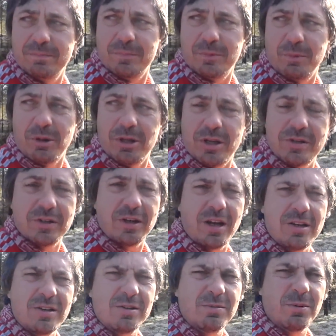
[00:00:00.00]
my
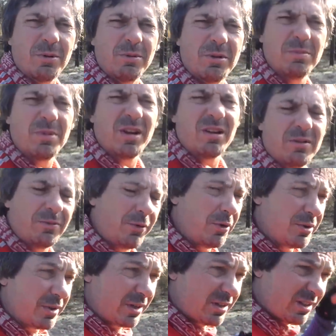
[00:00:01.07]
destination is probably about
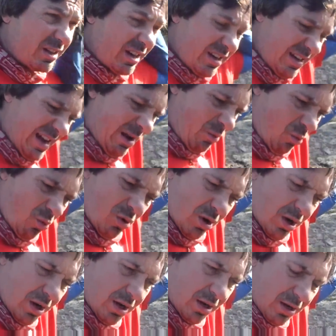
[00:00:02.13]
first
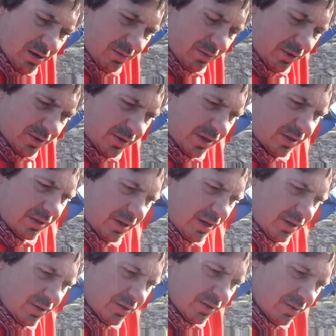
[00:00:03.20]

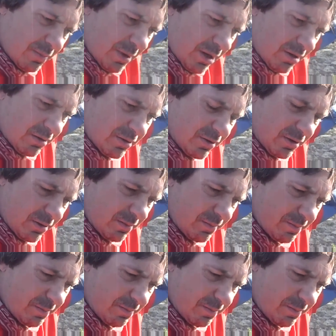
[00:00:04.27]
destination's about